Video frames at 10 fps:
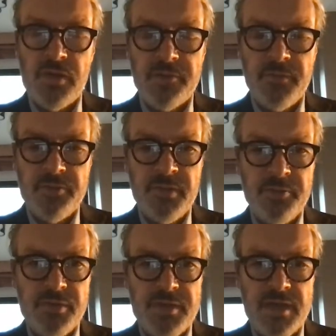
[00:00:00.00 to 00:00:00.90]
When we
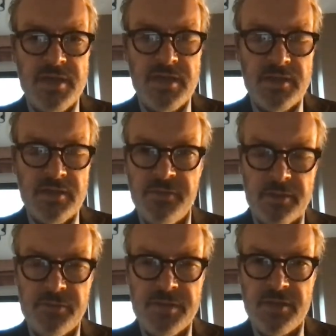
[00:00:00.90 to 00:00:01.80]
presented
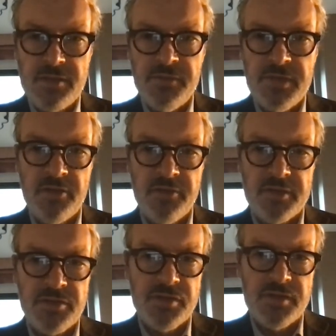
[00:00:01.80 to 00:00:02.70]
the results of
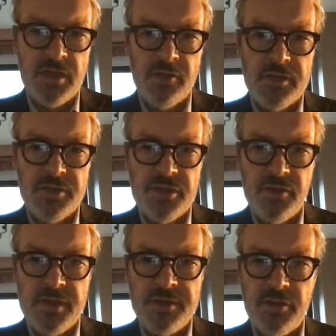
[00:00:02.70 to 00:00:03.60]
NeoAvAx just now at
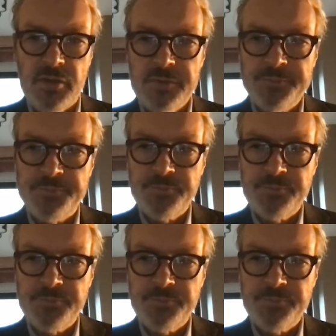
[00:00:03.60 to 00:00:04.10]
ASCO,